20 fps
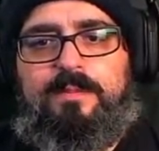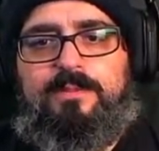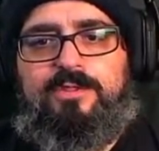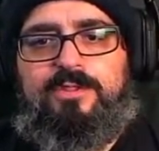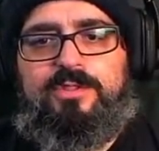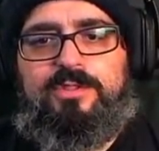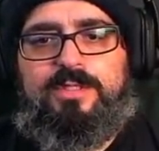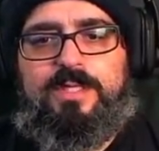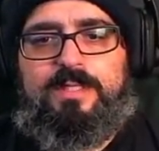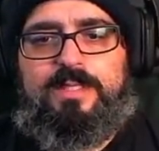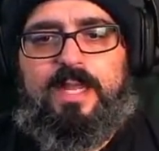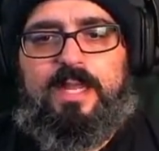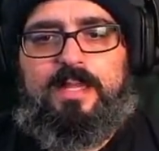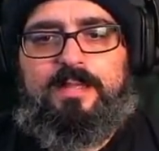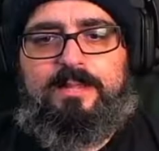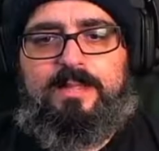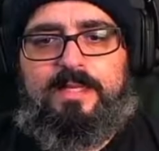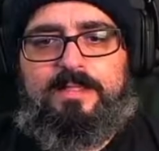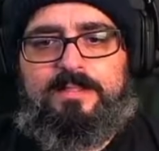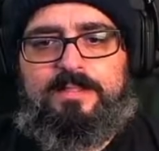Just like
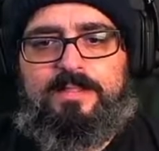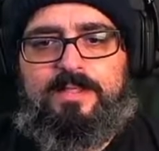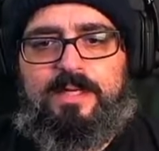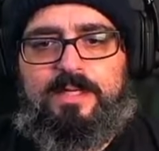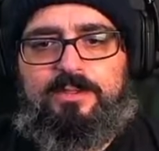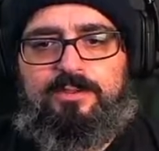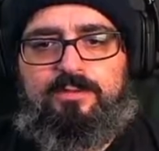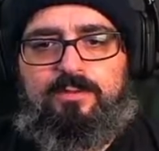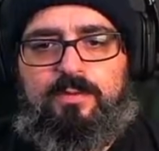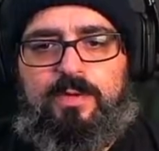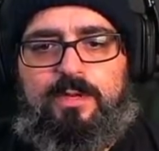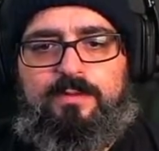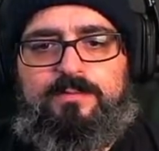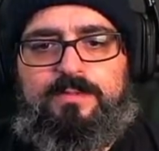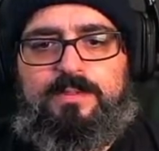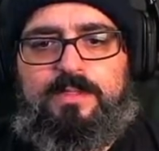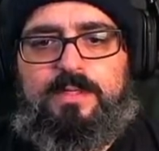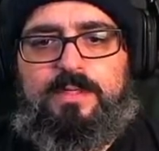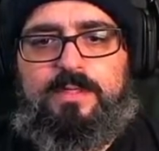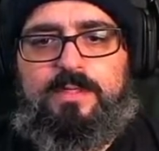that. That's natural. I
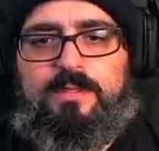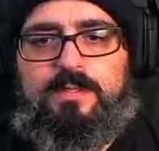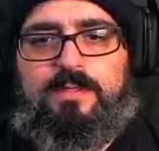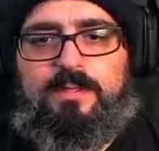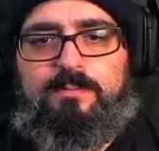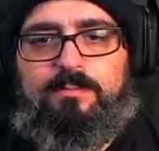haven't done anything.